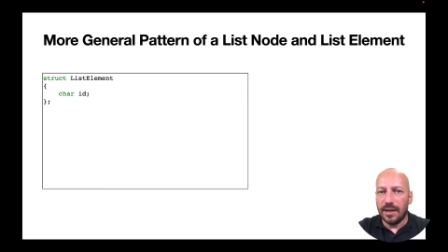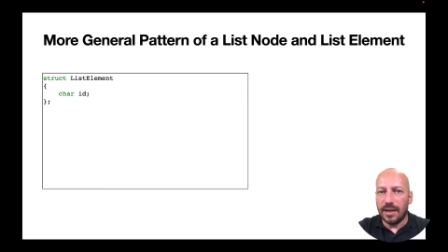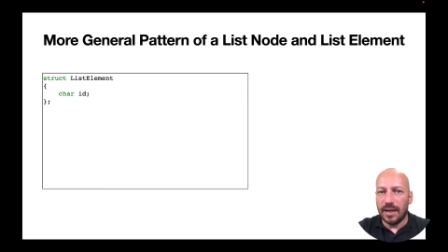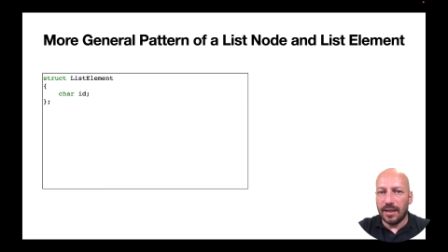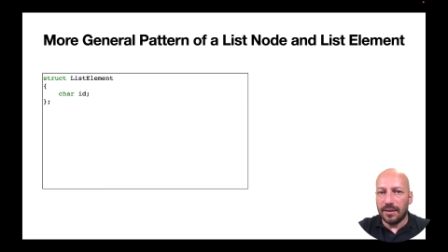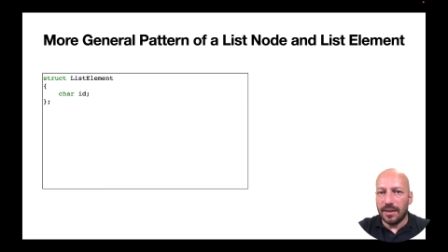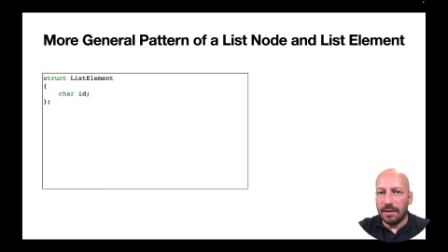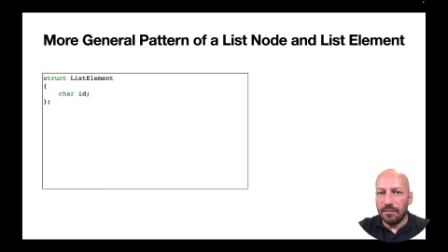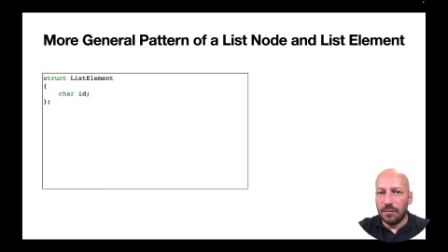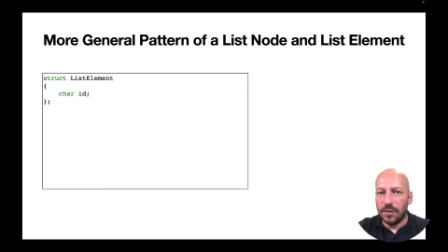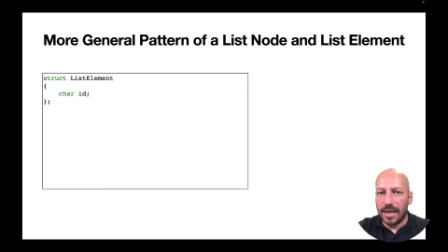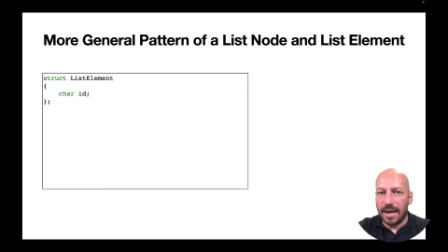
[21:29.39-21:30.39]
And then we
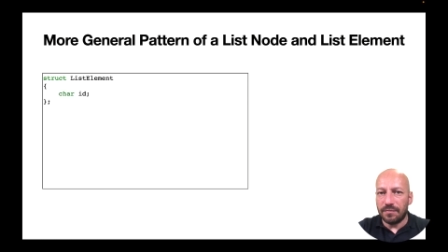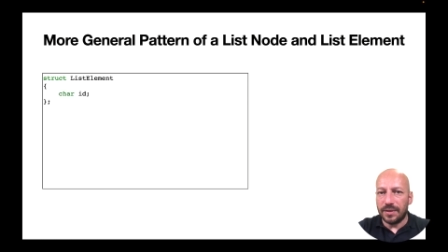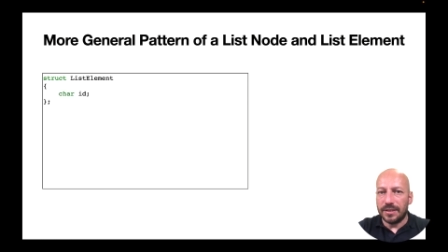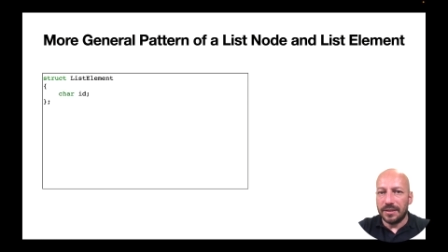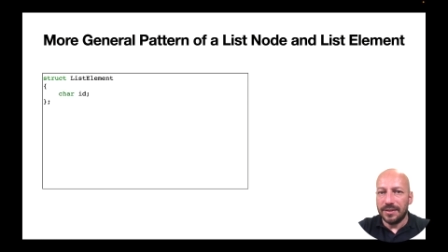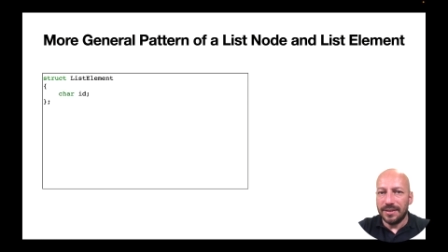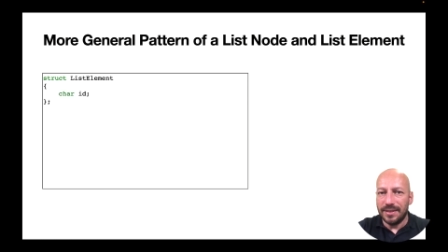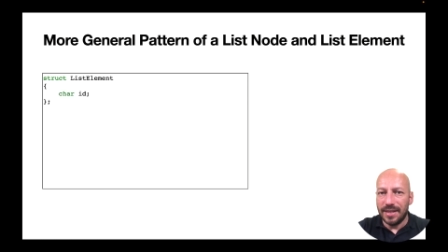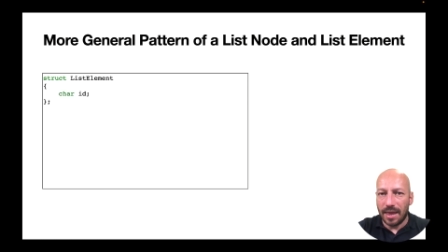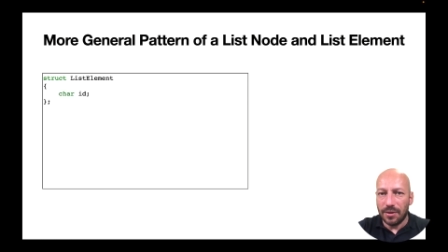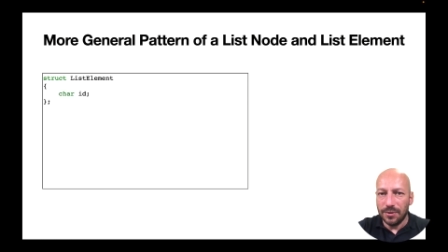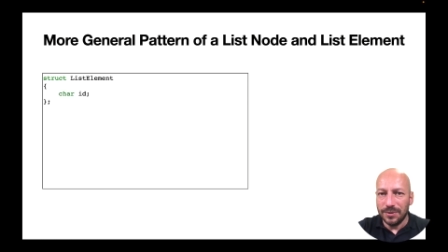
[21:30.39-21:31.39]
will have a,
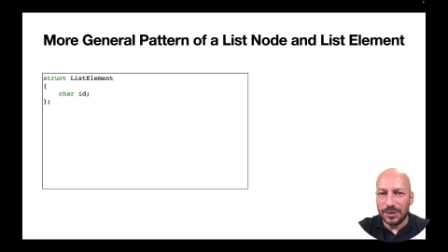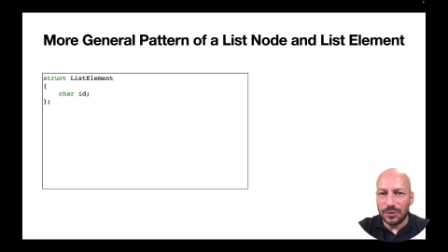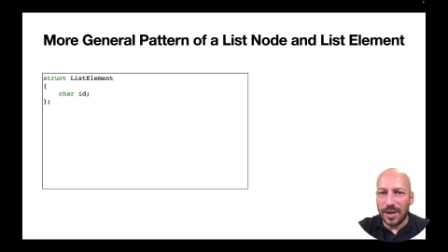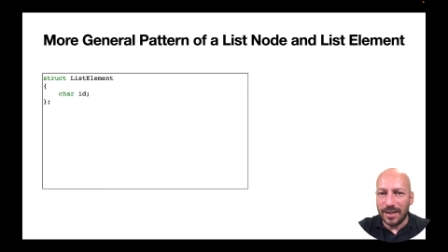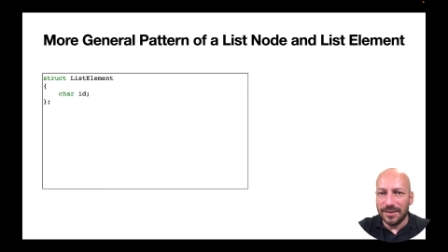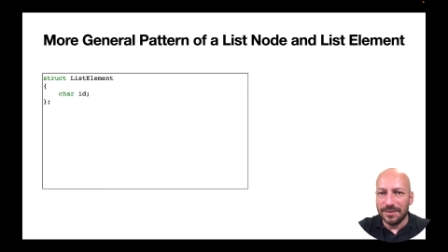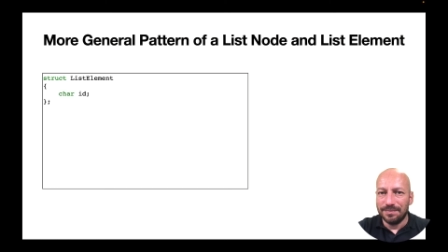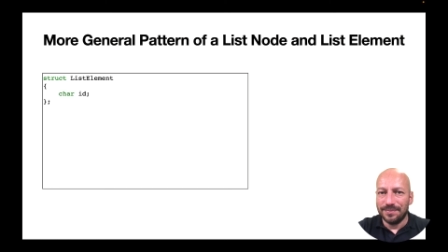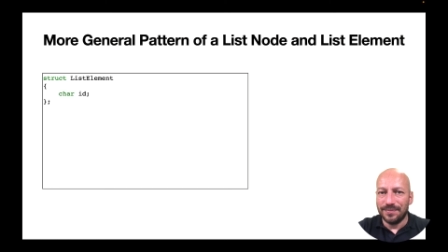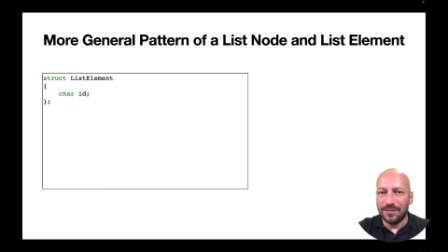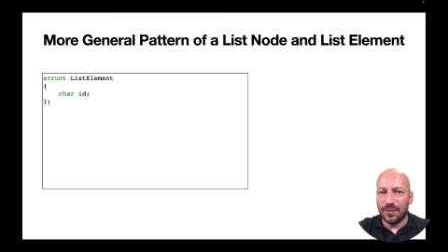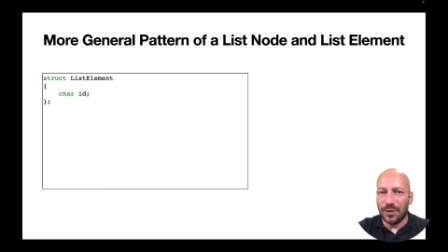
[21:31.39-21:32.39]
another struct
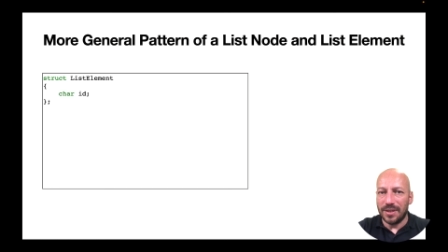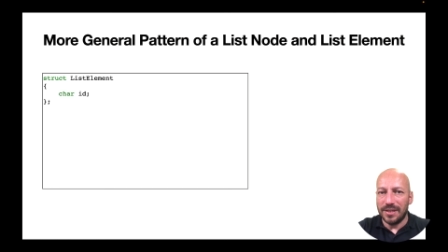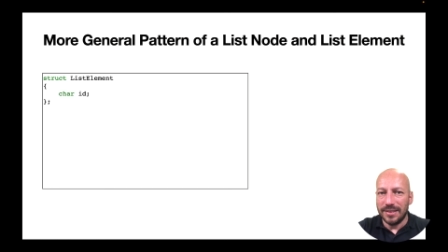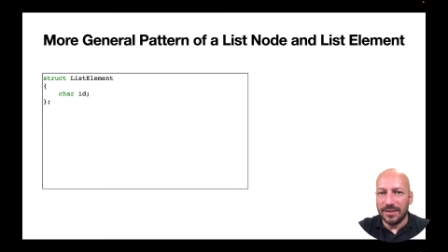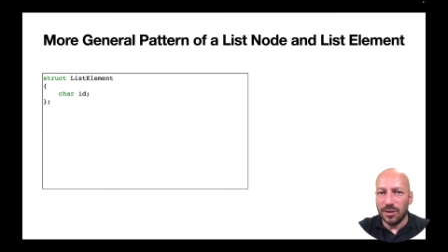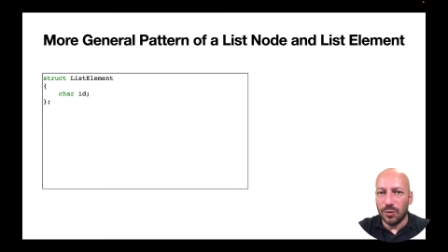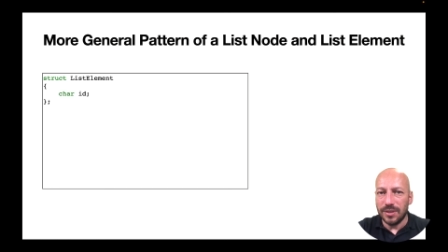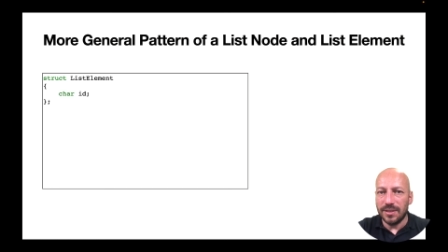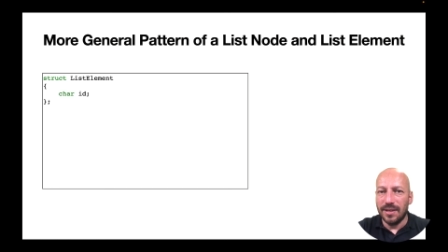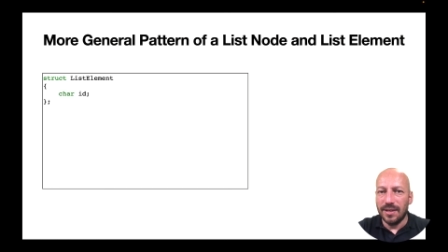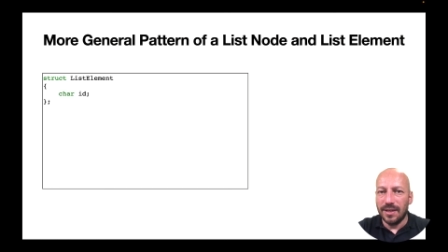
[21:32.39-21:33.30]
for the list nodes.